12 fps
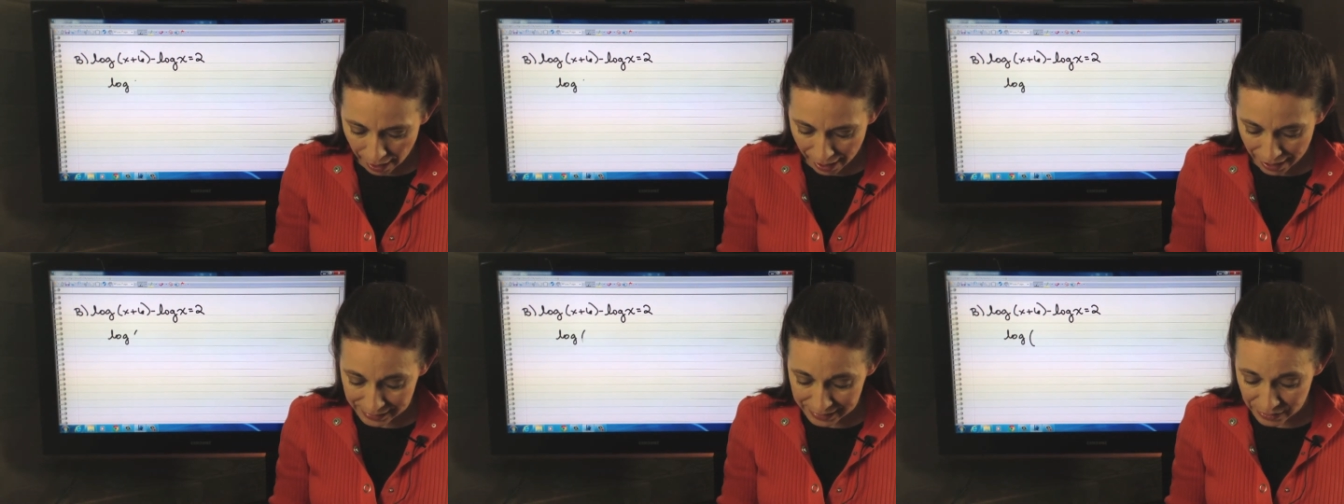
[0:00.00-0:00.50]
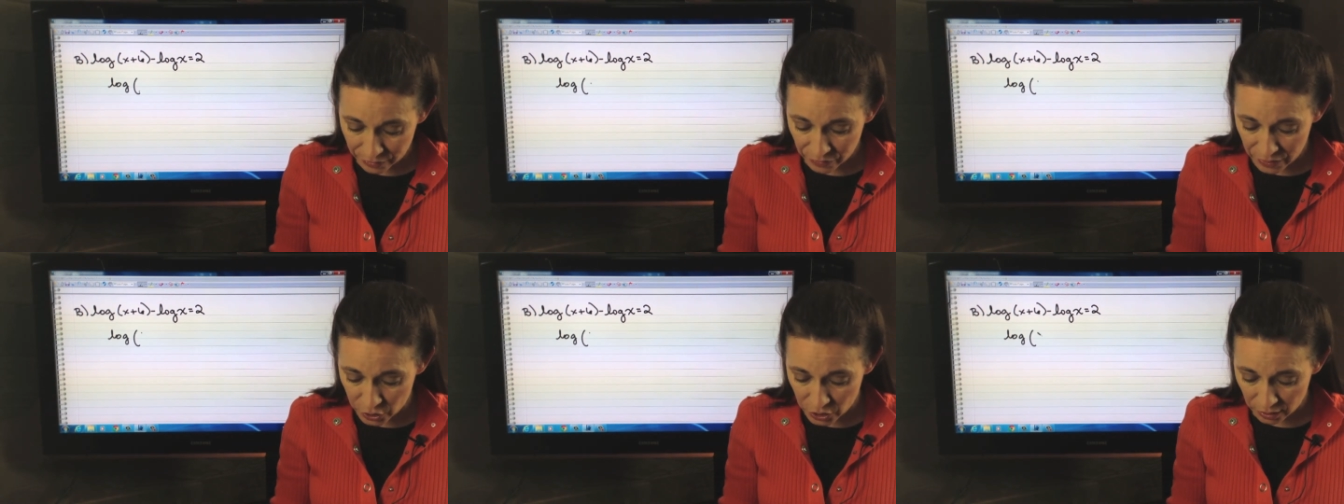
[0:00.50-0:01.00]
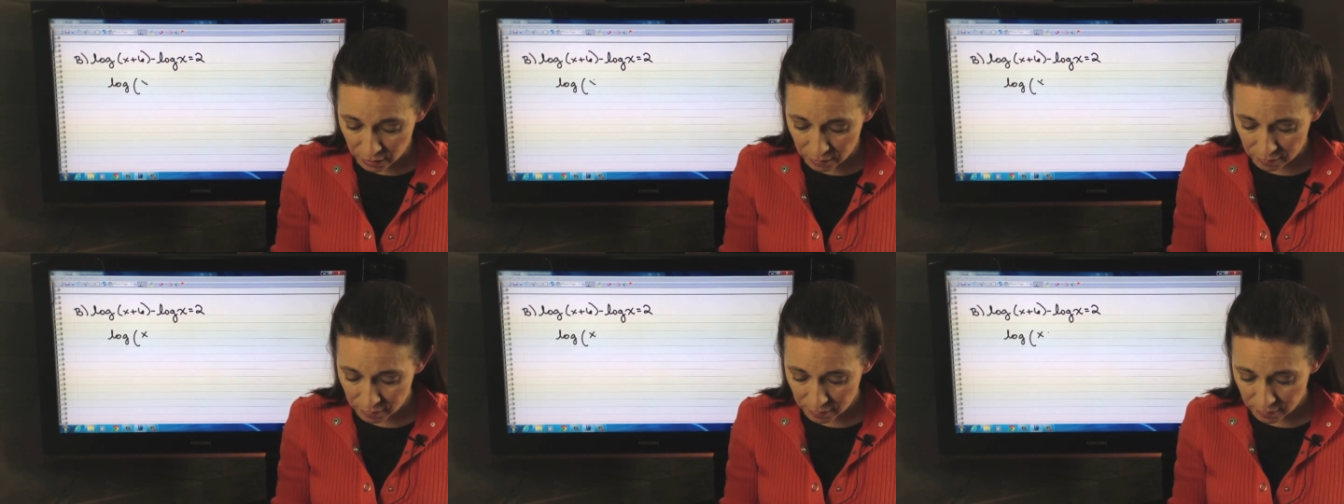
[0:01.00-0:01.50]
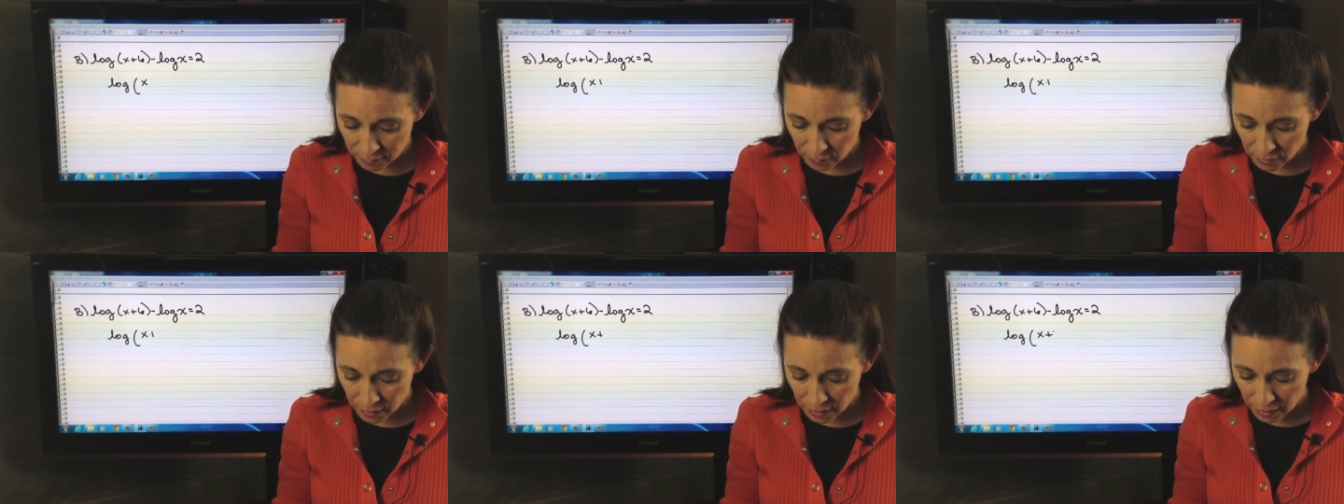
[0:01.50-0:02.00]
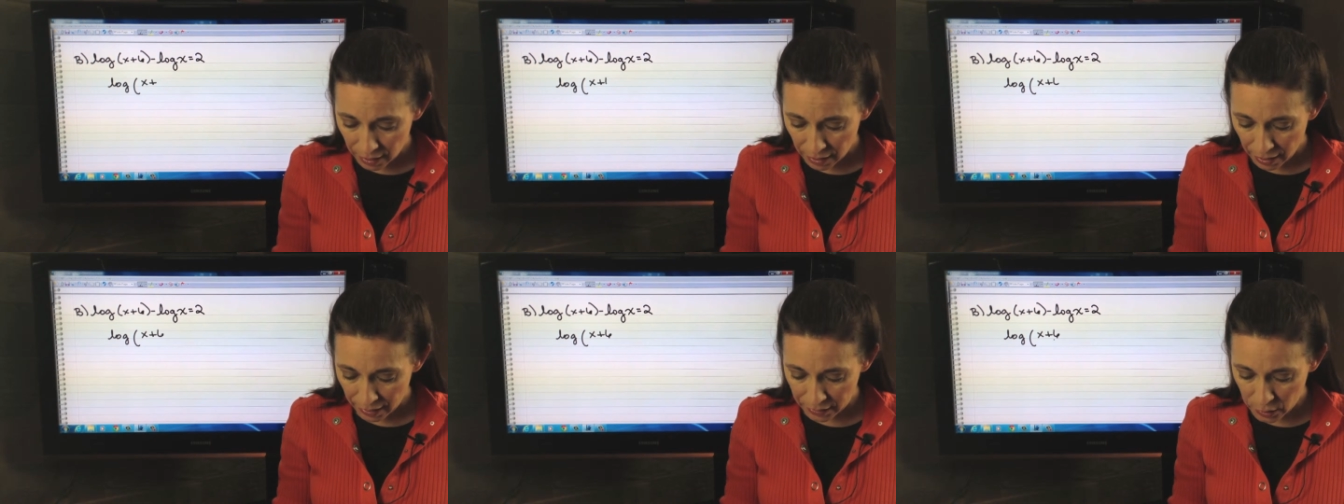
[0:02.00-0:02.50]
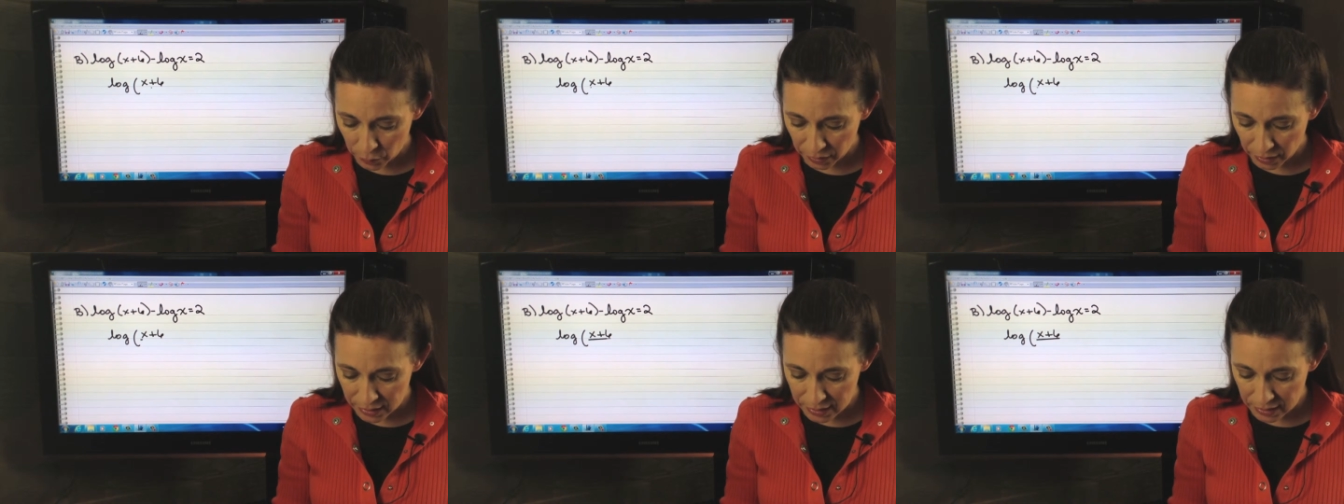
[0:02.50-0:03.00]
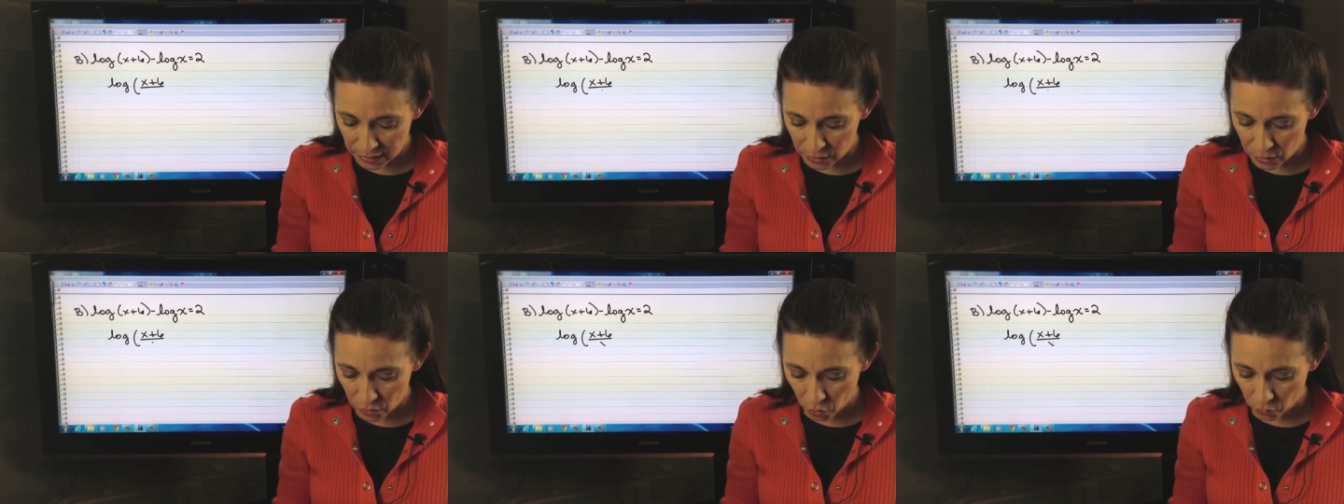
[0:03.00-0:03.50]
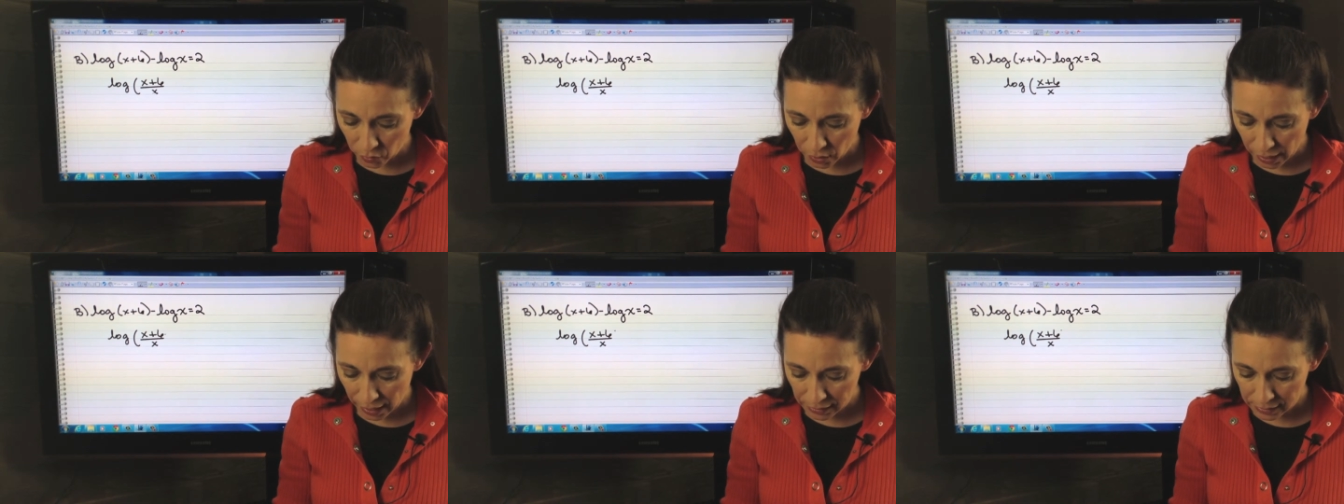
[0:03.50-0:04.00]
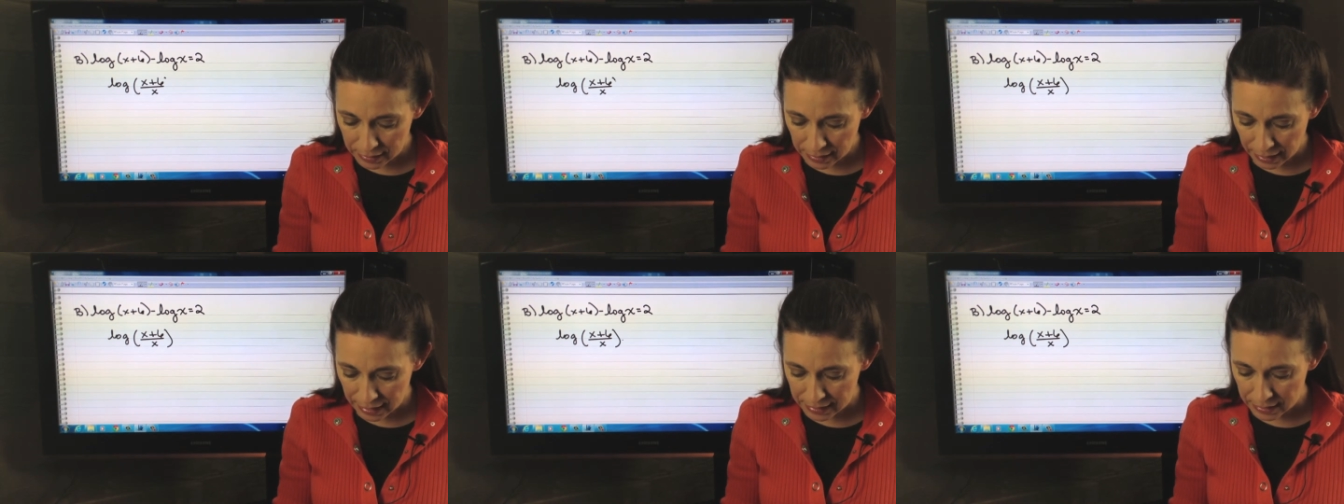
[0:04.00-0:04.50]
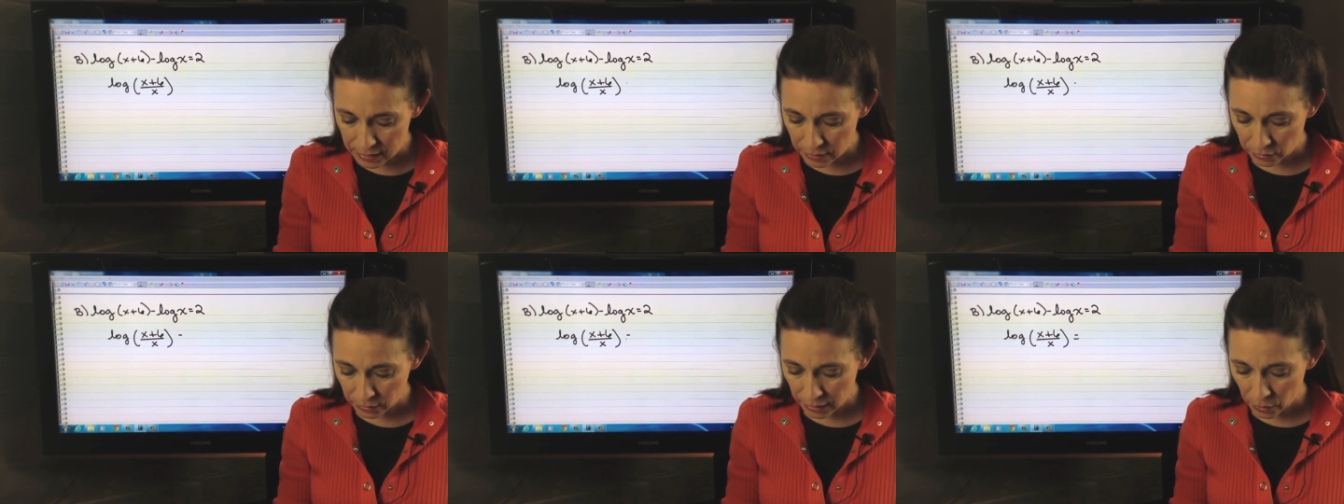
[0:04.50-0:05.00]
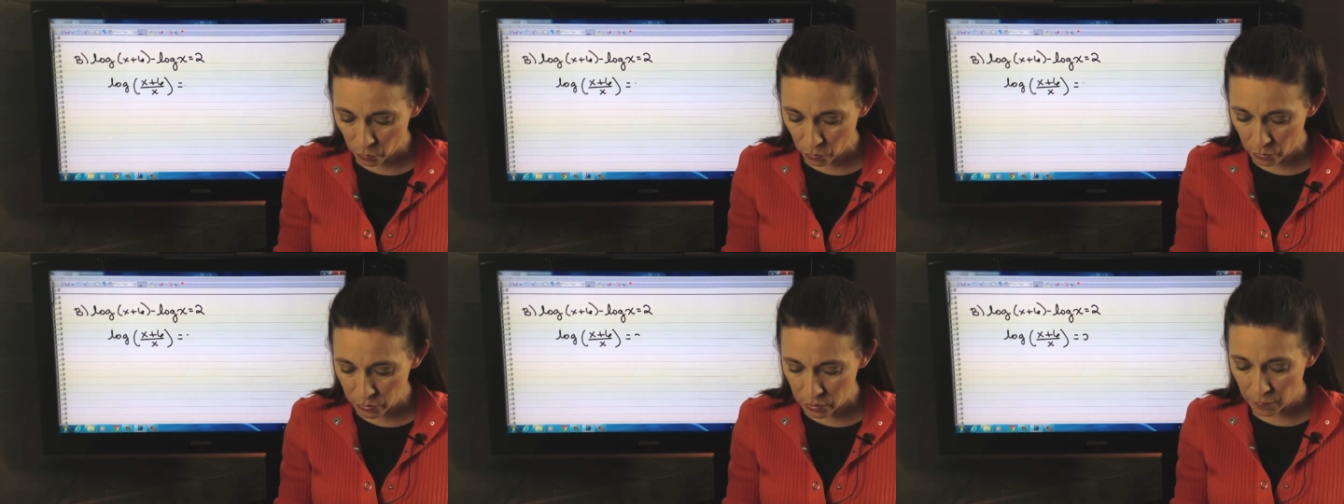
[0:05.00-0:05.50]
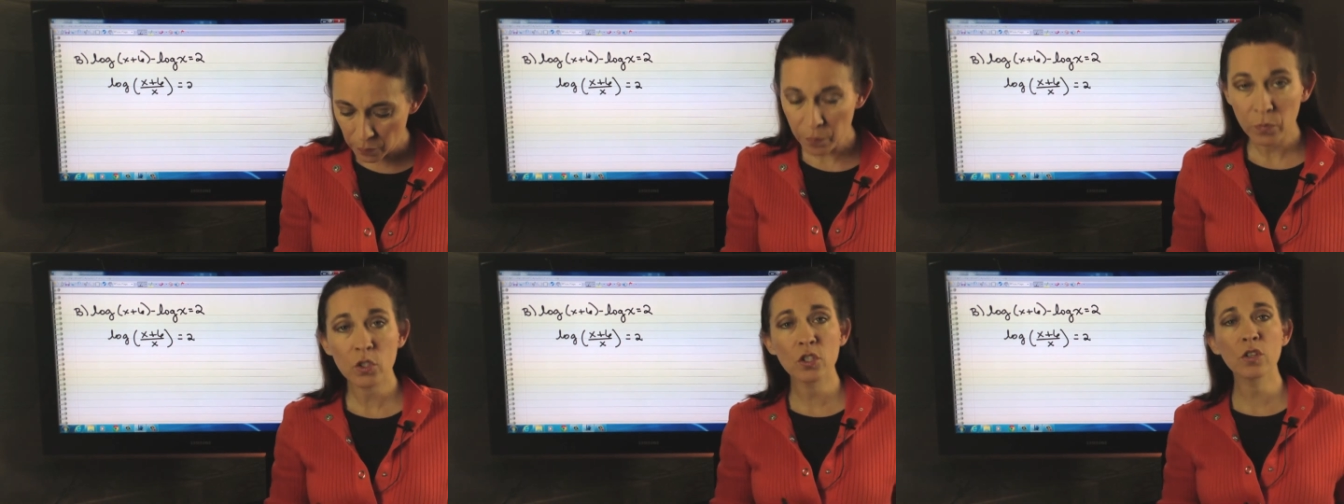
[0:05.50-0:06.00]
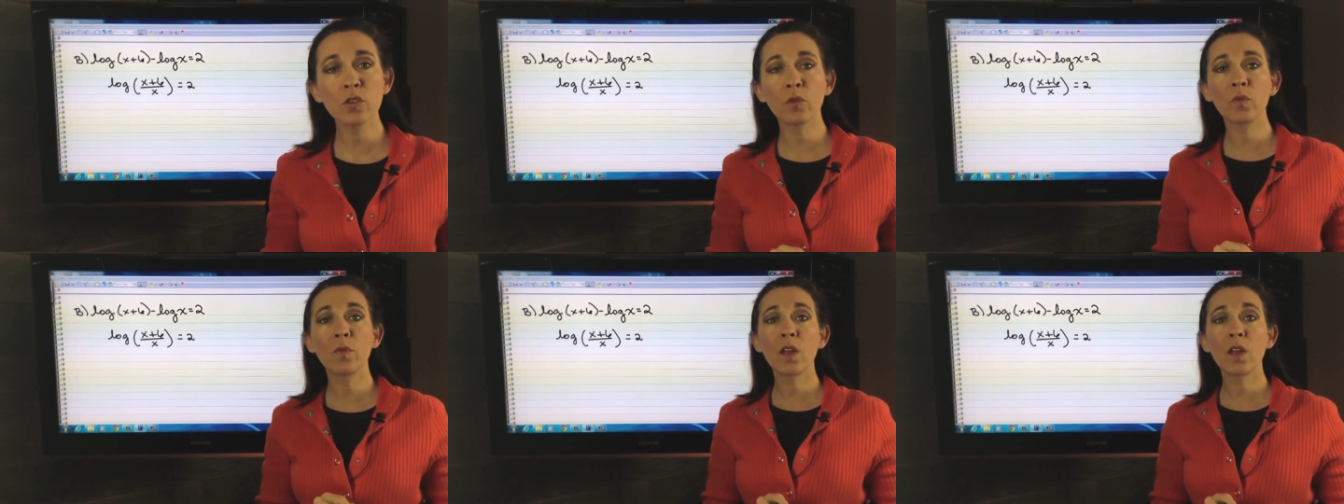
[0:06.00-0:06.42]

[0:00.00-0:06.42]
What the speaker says: and division x plus 6 over x, and it still equals 2.